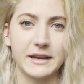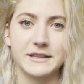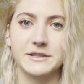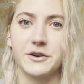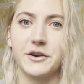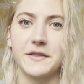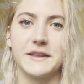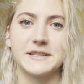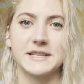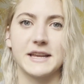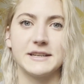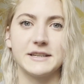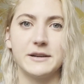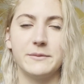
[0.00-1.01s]
It's not in the
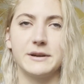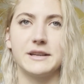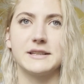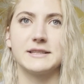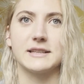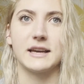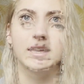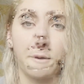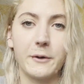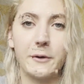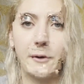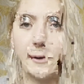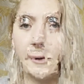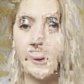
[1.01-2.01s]
center, but it's like
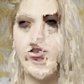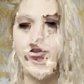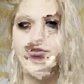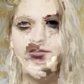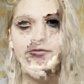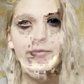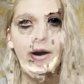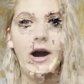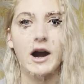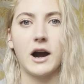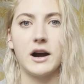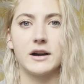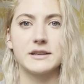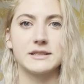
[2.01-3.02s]
lots of
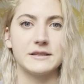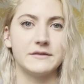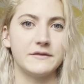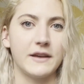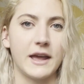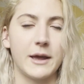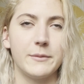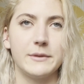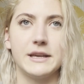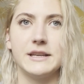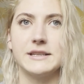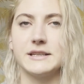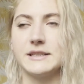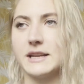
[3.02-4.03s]
parks and
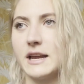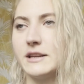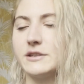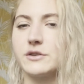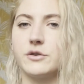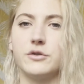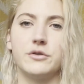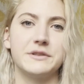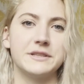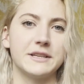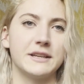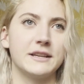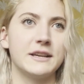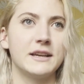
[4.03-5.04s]
families and tennis courts
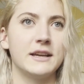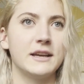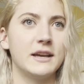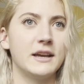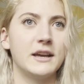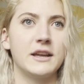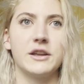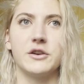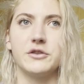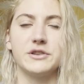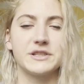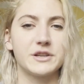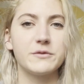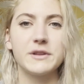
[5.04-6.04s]
and, you know,
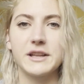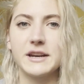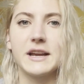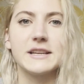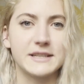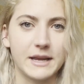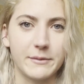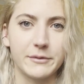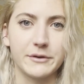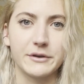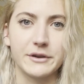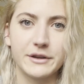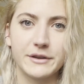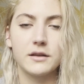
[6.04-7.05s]
just a really nice neighborhood.